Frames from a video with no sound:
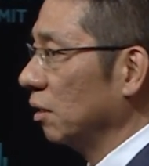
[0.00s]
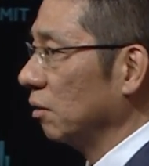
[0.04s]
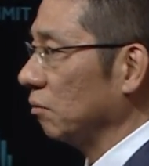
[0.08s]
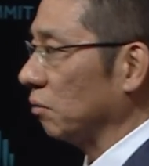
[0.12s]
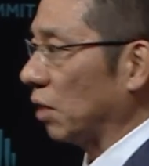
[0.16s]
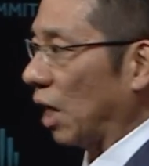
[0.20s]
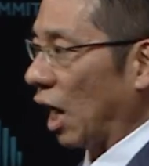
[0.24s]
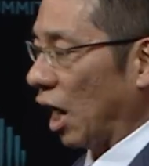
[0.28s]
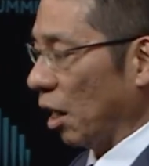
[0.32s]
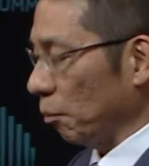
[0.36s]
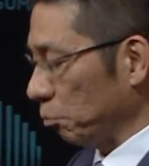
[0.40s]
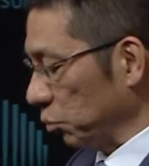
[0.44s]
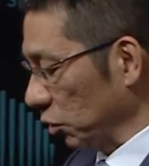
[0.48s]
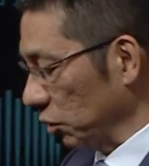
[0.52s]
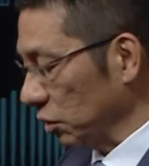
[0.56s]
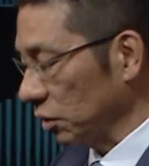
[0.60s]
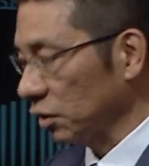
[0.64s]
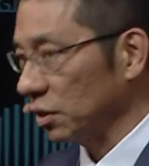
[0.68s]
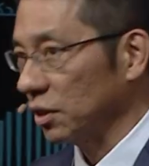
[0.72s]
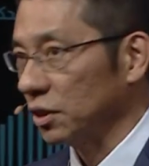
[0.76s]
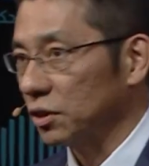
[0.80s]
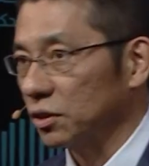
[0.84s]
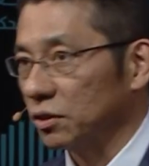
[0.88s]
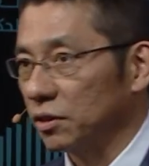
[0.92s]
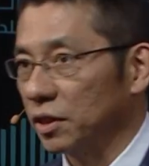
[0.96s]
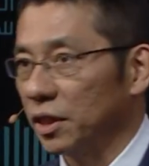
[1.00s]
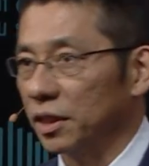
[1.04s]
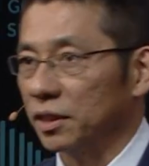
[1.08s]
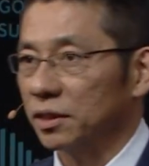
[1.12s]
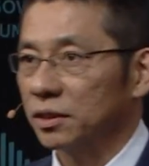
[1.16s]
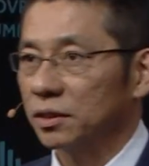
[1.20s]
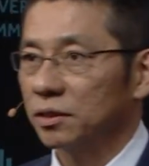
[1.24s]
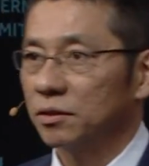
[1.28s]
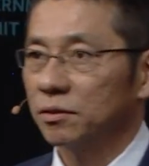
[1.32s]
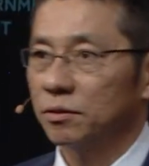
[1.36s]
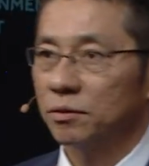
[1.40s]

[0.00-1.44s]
What happened is this.